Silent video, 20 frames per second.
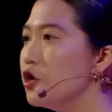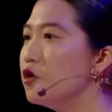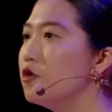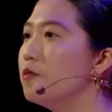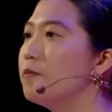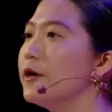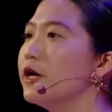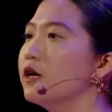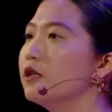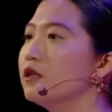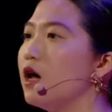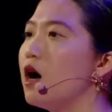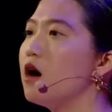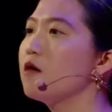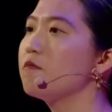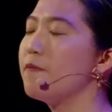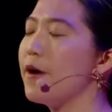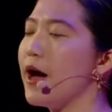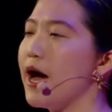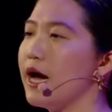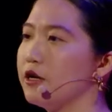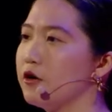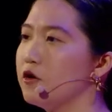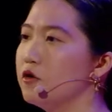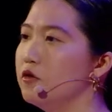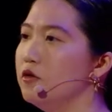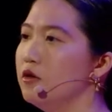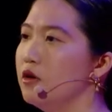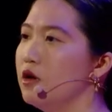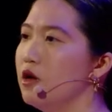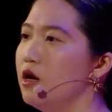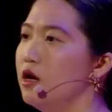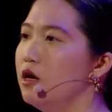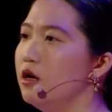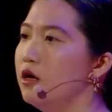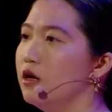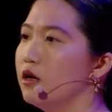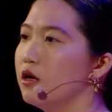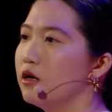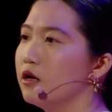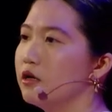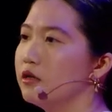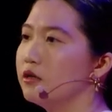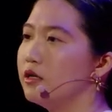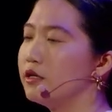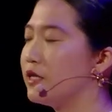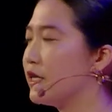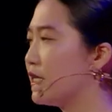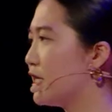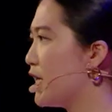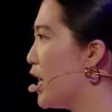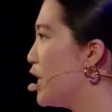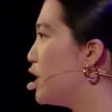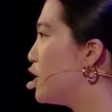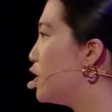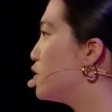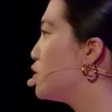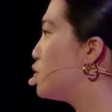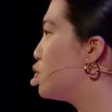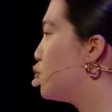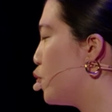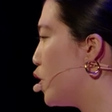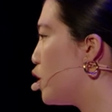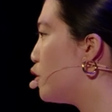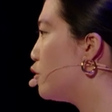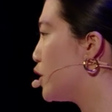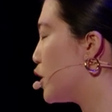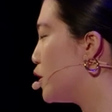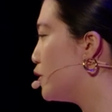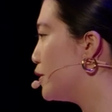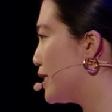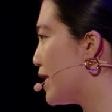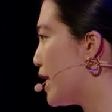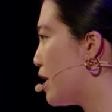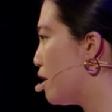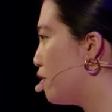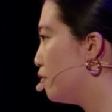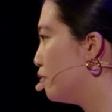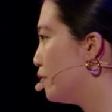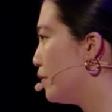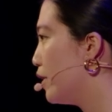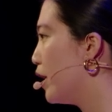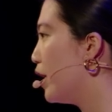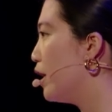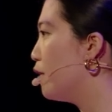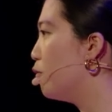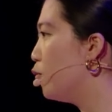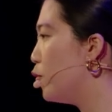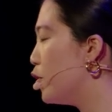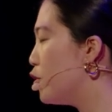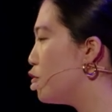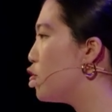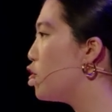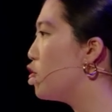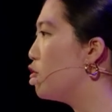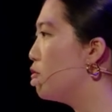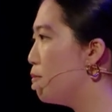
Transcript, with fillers: will be a long battle. The dictators will go down and we will